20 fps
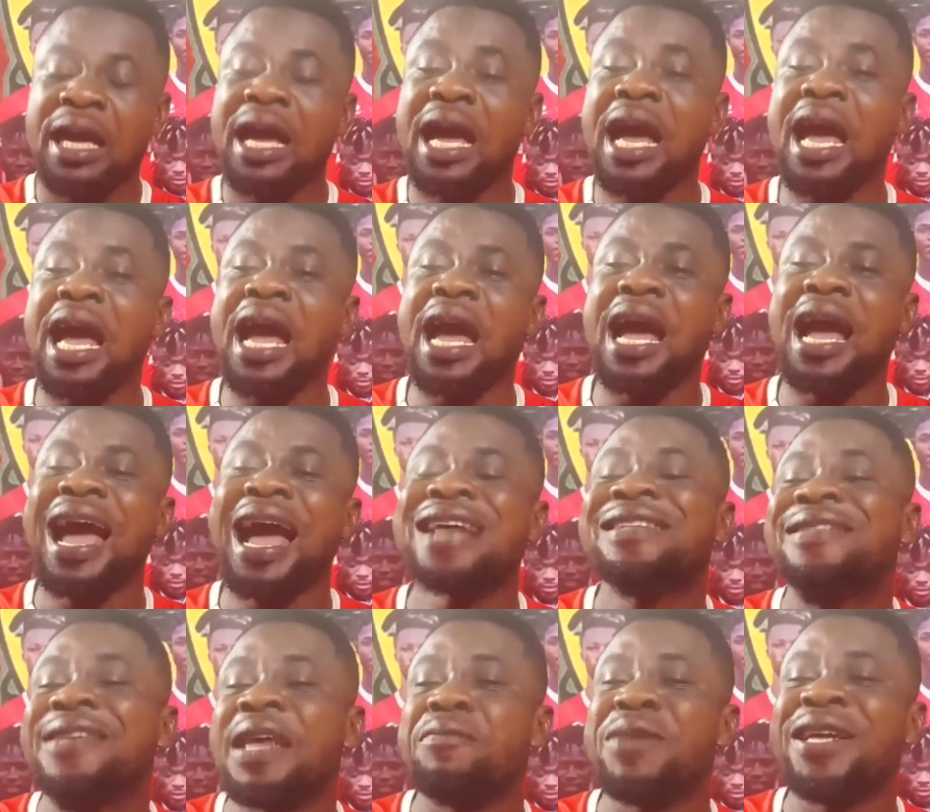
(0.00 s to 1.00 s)

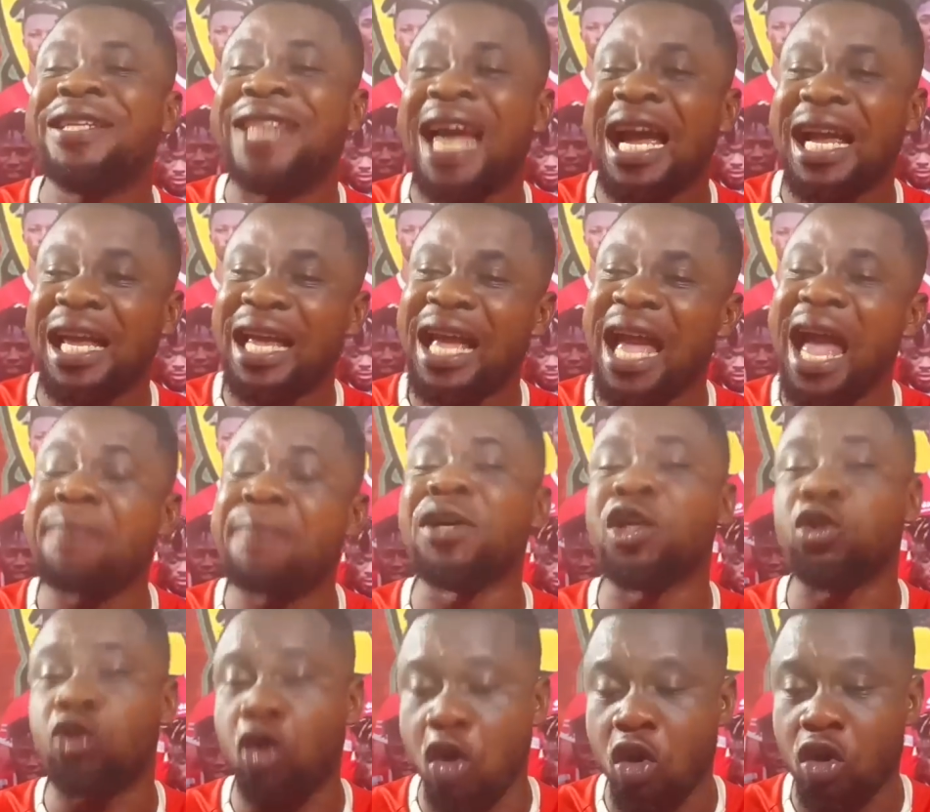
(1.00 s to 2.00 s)
Azerbaijan
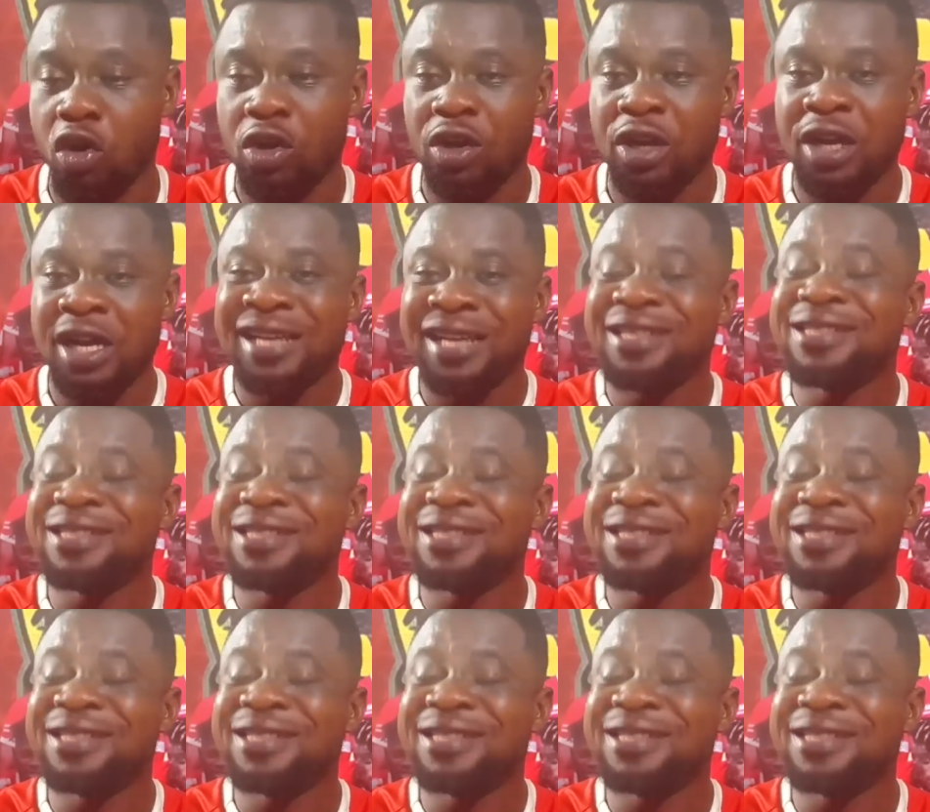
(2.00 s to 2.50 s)
Agaton,